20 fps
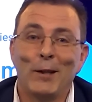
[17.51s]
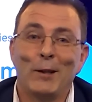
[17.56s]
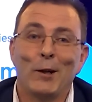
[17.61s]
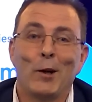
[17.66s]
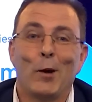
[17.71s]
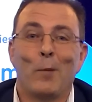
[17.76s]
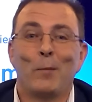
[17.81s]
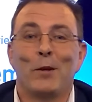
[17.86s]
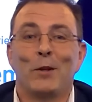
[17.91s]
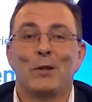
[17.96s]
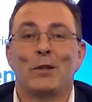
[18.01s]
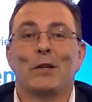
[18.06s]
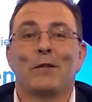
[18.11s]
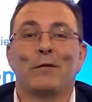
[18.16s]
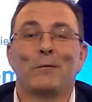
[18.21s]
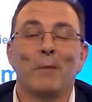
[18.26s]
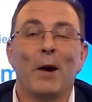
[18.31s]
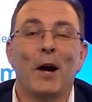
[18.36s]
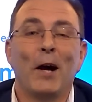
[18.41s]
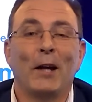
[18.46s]
and I'm the
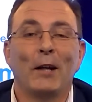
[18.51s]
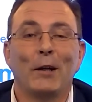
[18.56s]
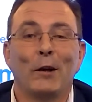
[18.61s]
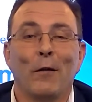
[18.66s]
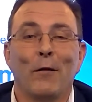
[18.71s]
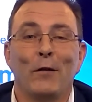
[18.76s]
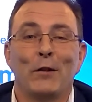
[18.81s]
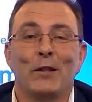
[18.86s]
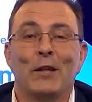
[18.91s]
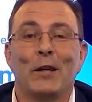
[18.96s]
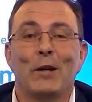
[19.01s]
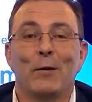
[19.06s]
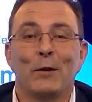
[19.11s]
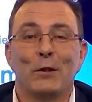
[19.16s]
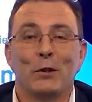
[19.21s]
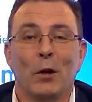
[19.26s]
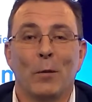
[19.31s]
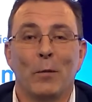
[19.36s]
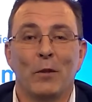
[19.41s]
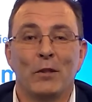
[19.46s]
Chief Marketing Officer here at
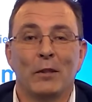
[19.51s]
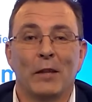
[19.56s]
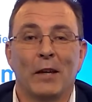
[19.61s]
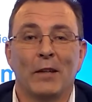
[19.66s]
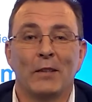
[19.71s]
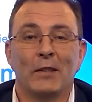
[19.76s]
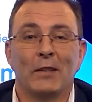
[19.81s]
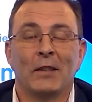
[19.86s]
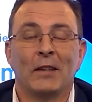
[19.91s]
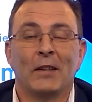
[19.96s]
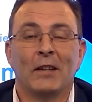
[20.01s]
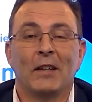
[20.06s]
CyberCX.